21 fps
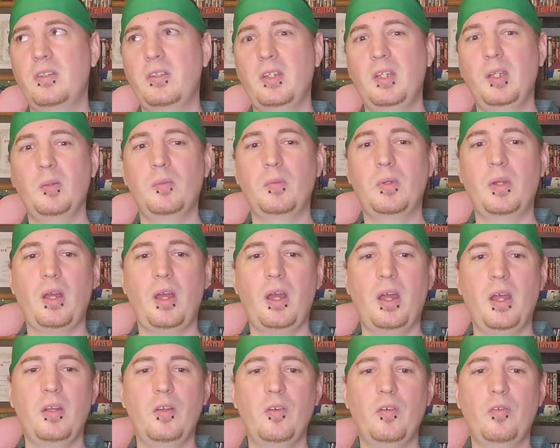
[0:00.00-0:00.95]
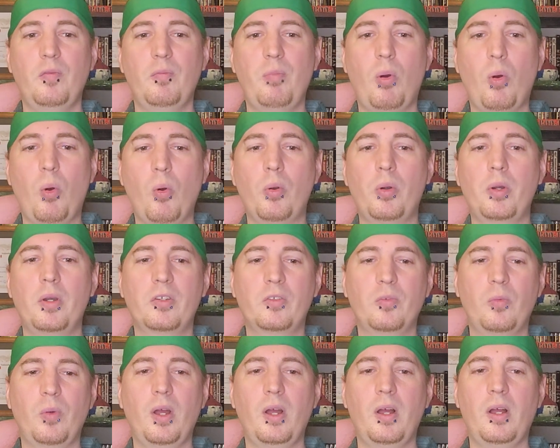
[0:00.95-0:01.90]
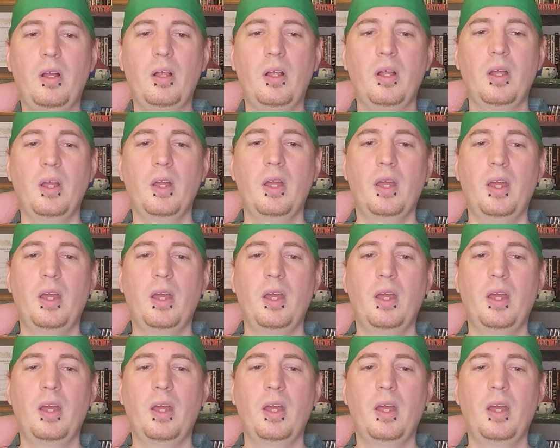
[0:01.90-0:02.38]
seem kind of poor as well.